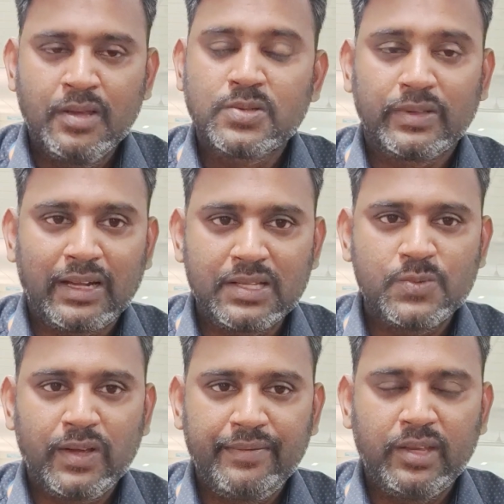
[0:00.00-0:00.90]
So that is
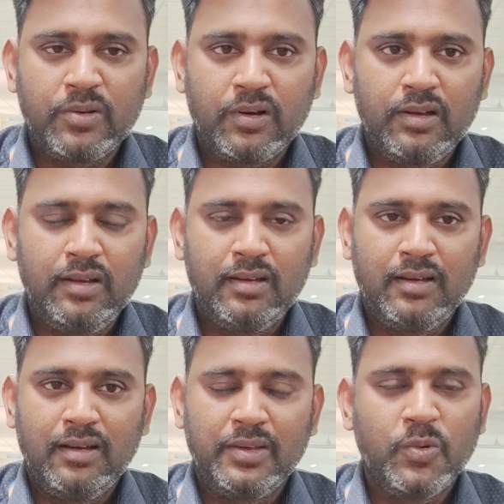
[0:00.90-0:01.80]
why we call
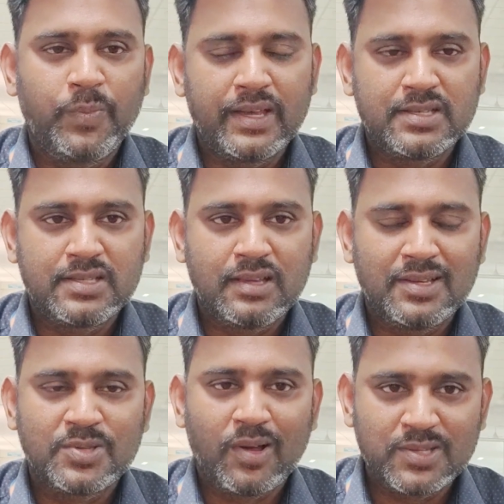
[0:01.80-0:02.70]
UPS
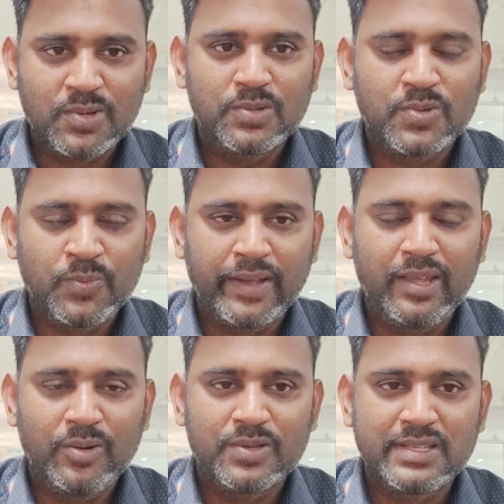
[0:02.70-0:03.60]
is also
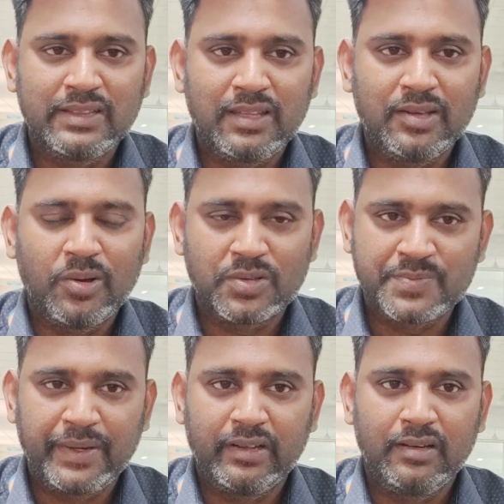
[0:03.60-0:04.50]
superheroes in the
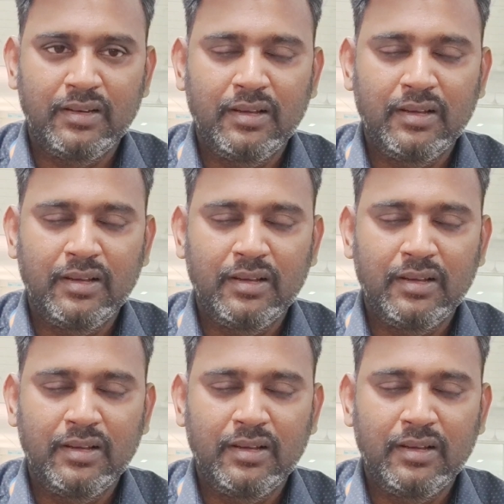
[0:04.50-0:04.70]
hospital